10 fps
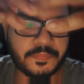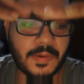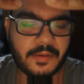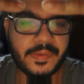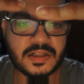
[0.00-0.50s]

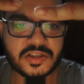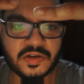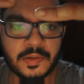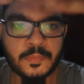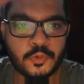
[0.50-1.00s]
barbells
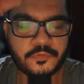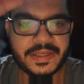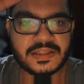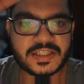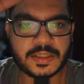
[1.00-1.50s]
remove
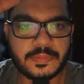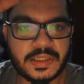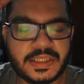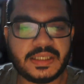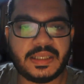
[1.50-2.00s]

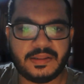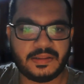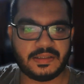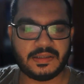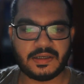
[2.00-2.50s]
instability in
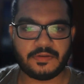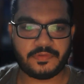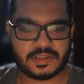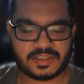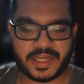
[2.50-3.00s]
from
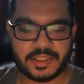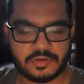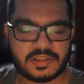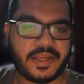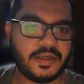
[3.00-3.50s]
the side to
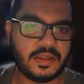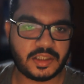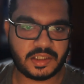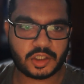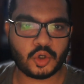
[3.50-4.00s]
side
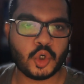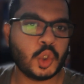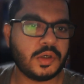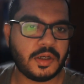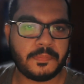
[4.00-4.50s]
in the
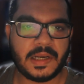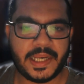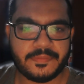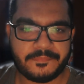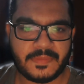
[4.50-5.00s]
coronal
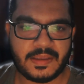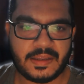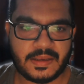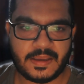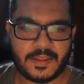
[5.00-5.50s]
plane,
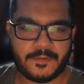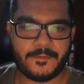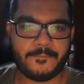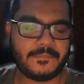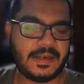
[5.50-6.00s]

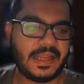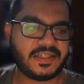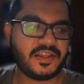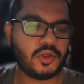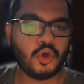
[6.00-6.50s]

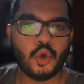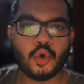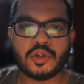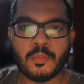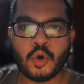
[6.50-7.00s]
letting you
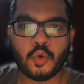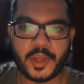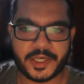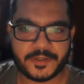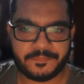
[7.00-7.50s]
load more
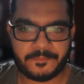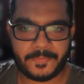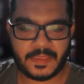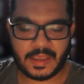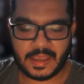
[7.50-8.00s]
weight.
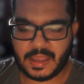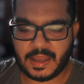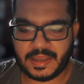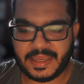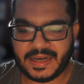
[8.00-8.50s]

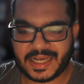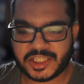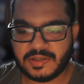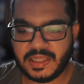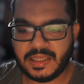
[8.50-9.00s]
It
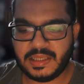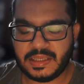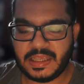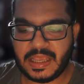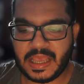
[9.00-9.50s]
actually
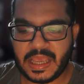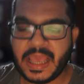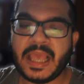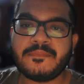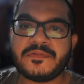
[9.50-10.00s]

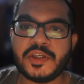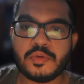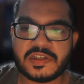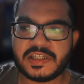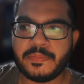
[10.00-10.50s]
helps you
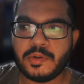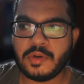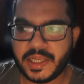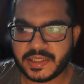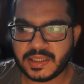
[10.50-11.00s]

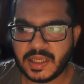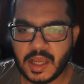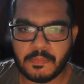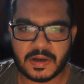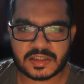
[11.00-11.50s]
stimulate
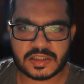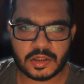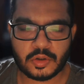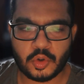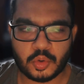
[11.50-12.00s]
muscle
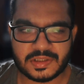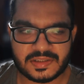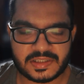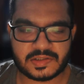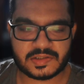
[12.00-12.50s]
growth and
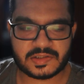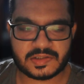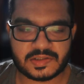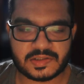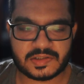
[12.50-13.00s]
strength
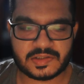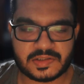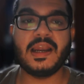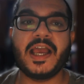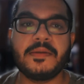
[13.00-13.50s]
much more
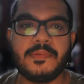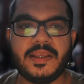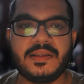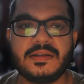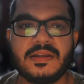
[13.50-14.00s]
reliably